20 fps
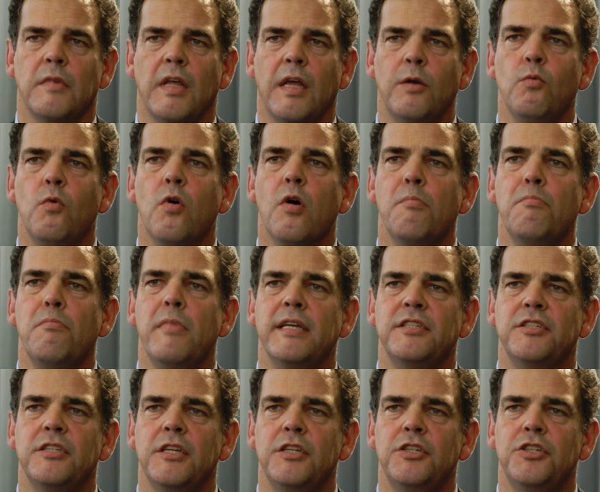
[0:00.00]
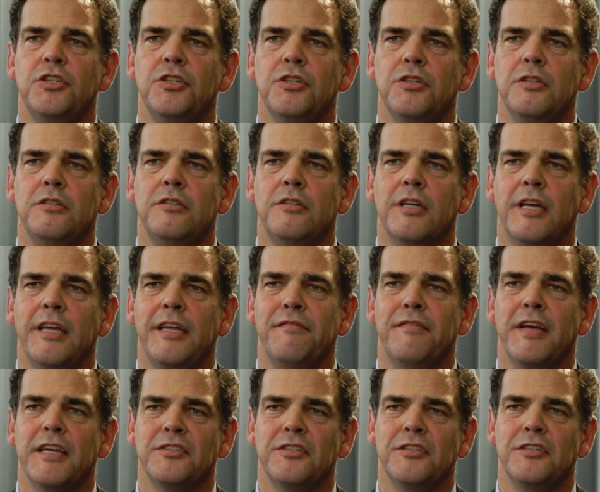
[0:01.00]
And what message should
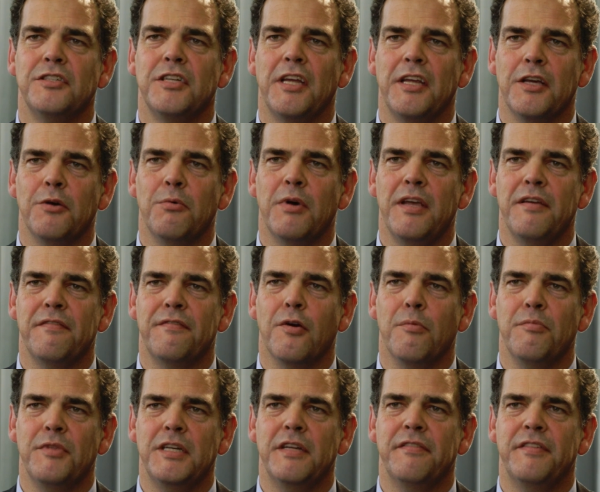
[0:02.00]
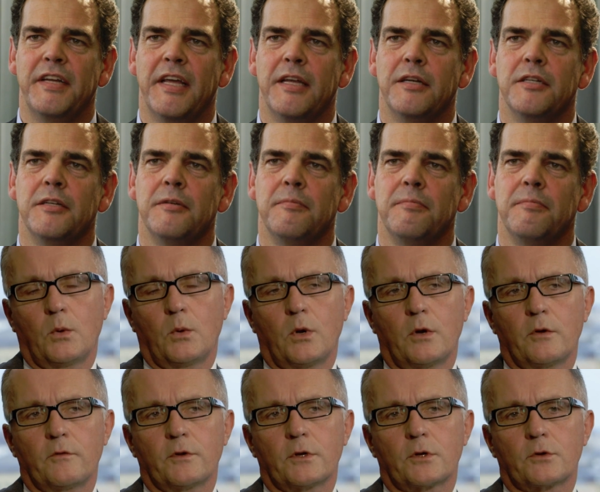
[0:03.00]
investors take away from the dividend?
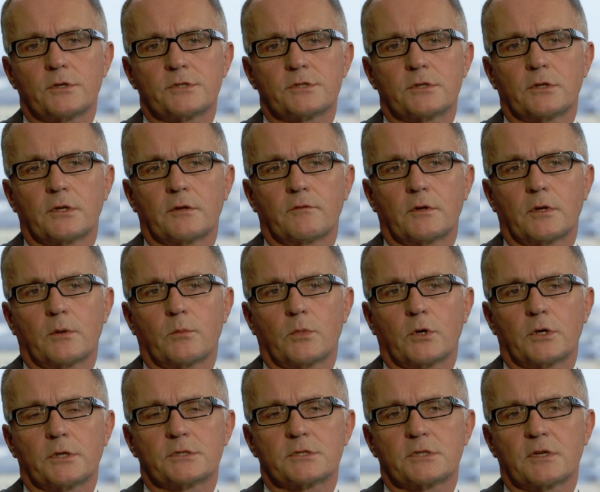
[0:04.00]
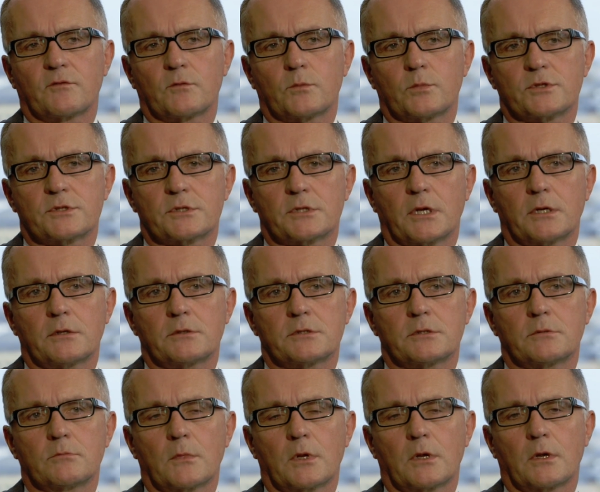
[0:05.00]
Well, we've increased the dividend by
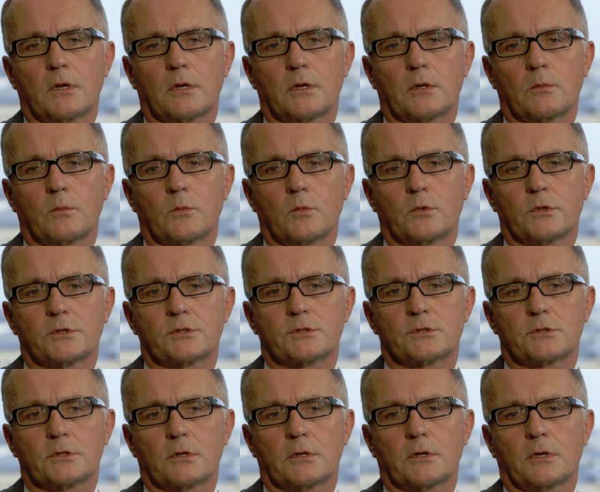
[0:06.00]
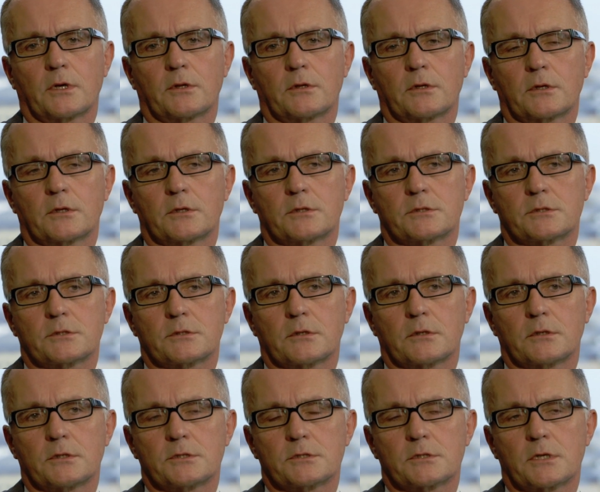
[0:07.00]
7%, which I think is
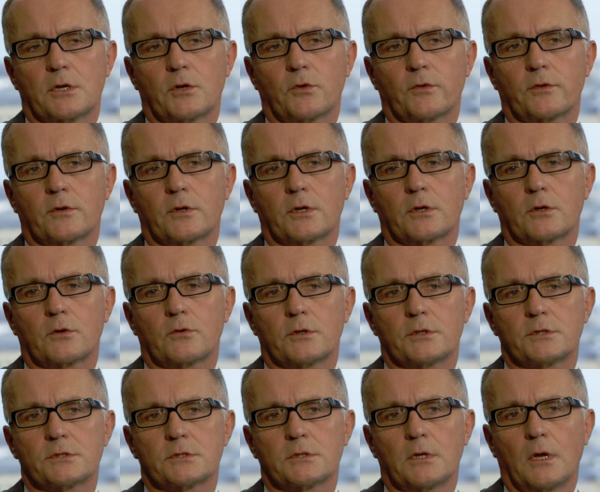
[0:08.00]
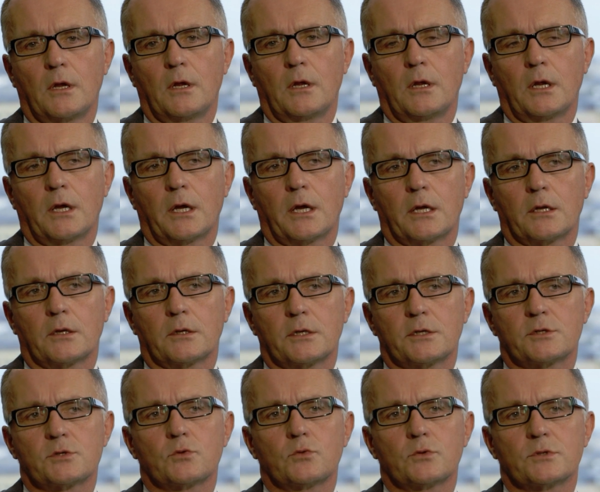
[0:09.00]
a healthy increase. And
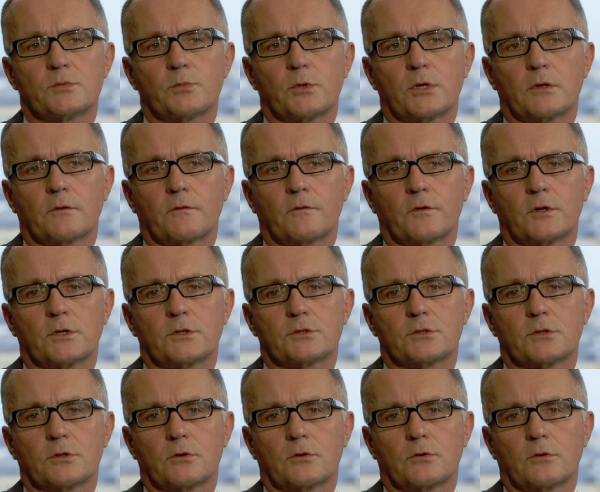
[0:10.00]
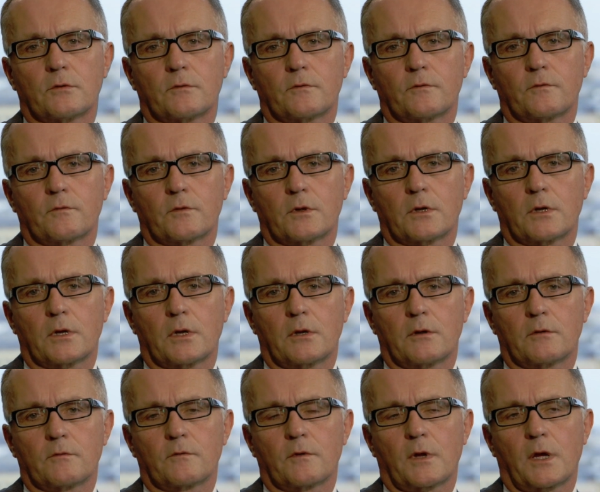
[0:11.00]
it's always been a feature
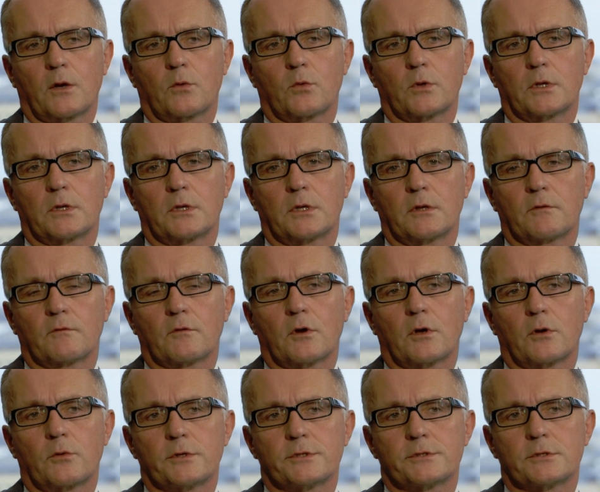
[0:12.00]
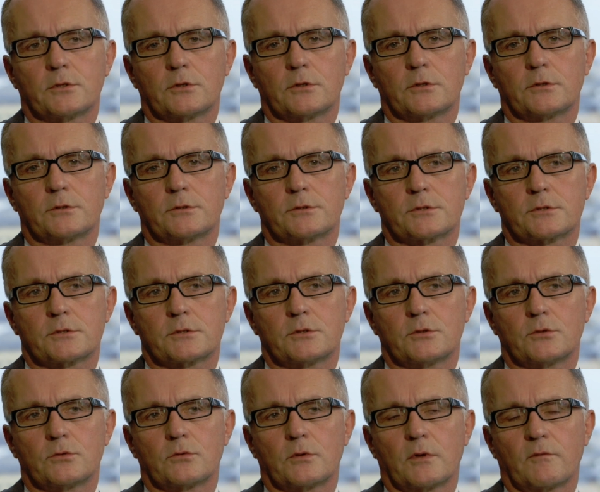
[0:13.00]
of how we give our returns
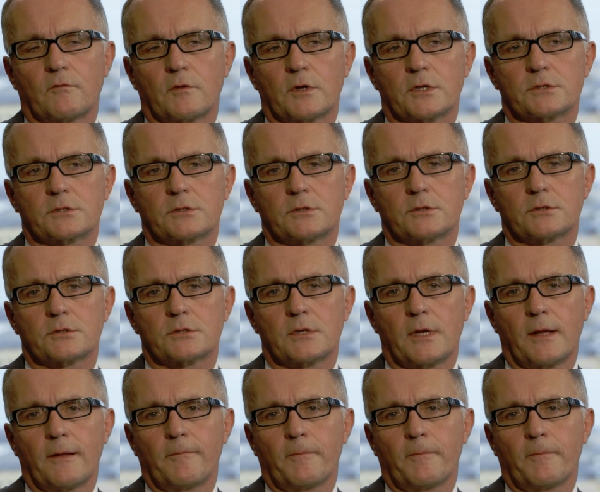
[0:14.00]
to investors,